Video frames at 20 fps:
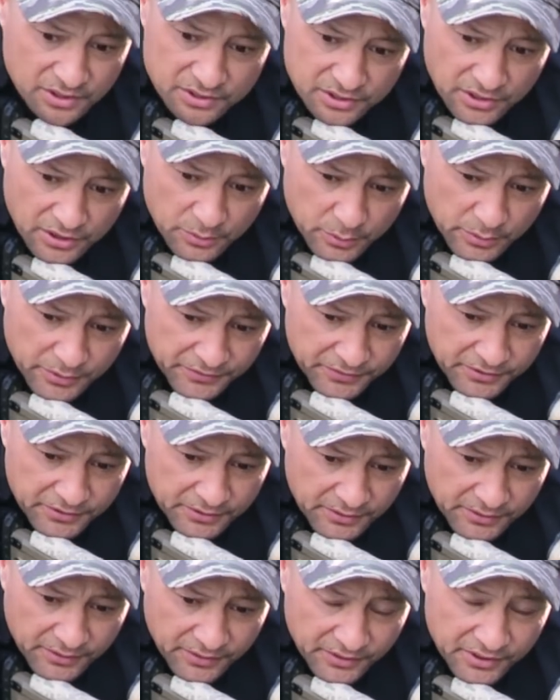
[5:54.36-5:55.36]
So if
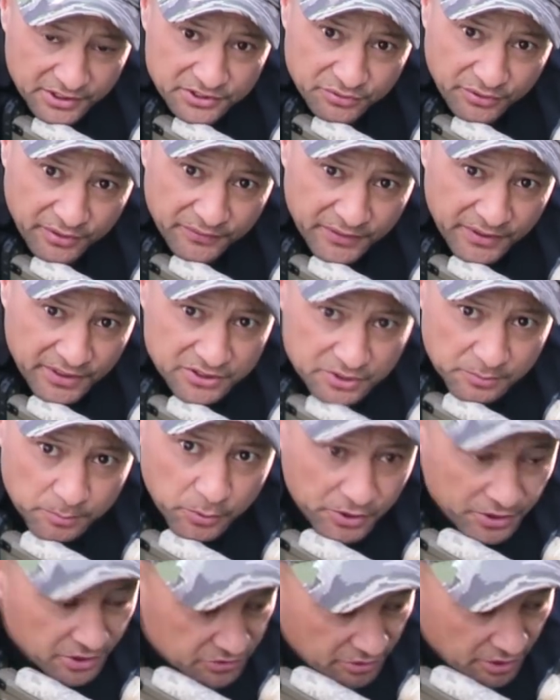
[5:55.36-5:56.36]
these three fingers are
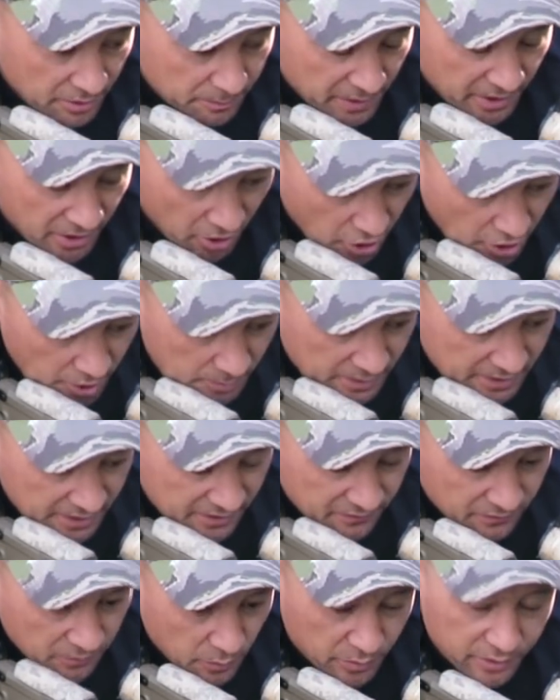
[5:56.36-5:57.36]
pulling straight back, I'm
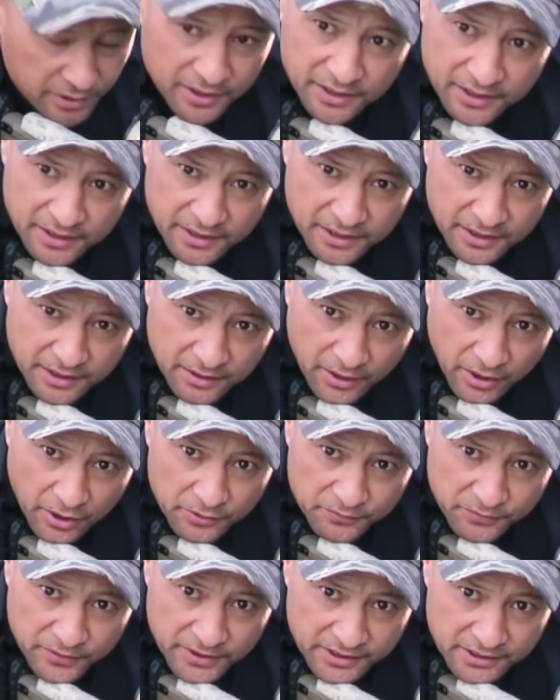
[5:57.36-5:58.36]
leaning forward,
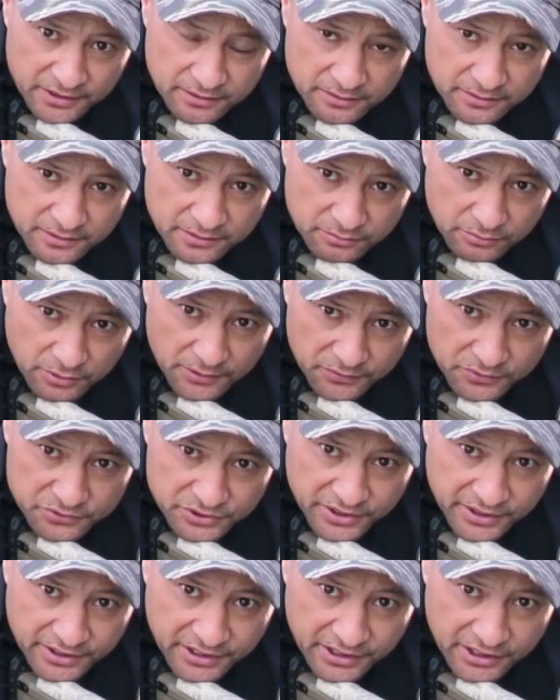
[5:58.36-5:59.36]
hopefully the
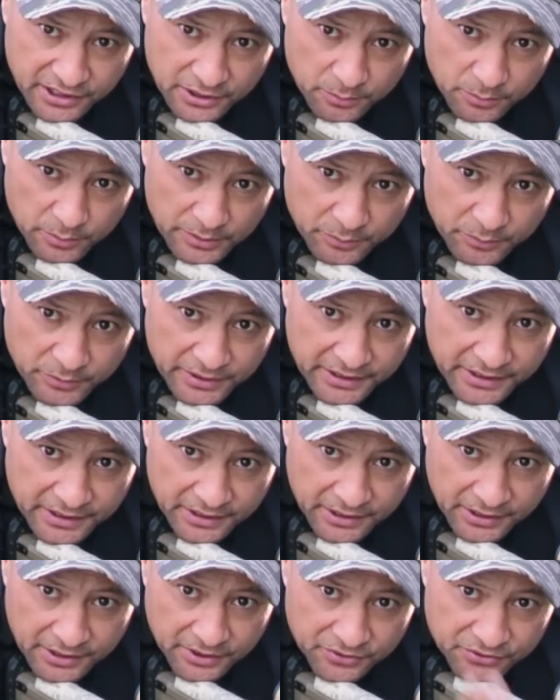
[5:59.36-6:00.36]
rifle's only going to go one way,
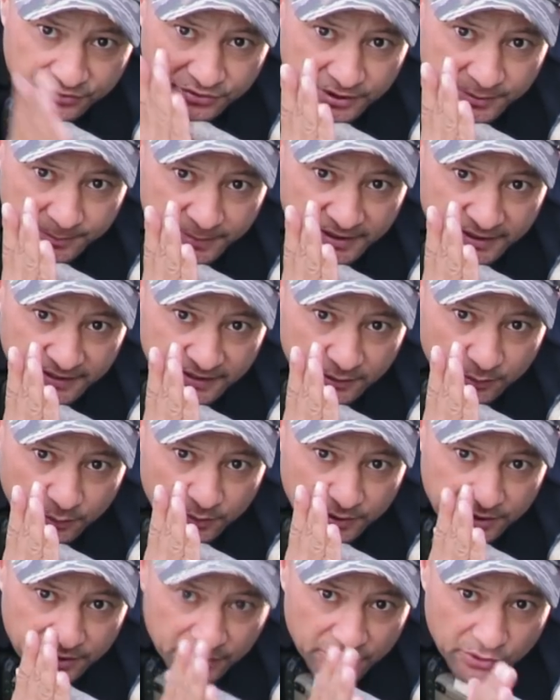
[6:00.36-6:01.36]
straight back that
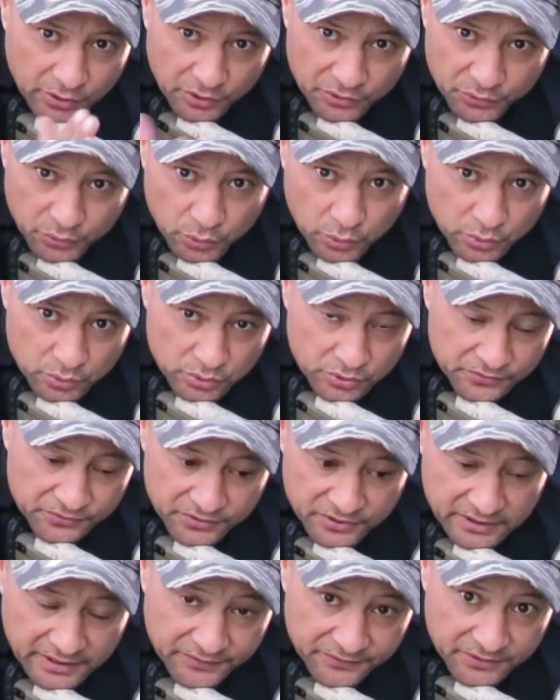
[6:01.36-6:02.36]
way, not torqued off
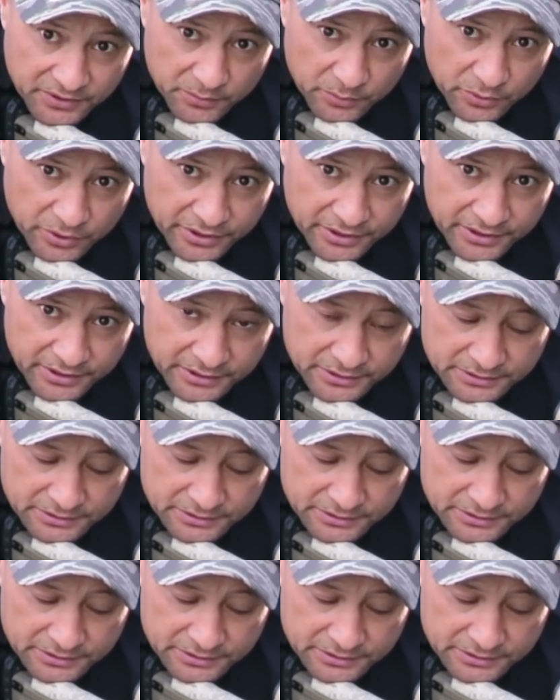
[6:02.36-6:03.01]
to left and right.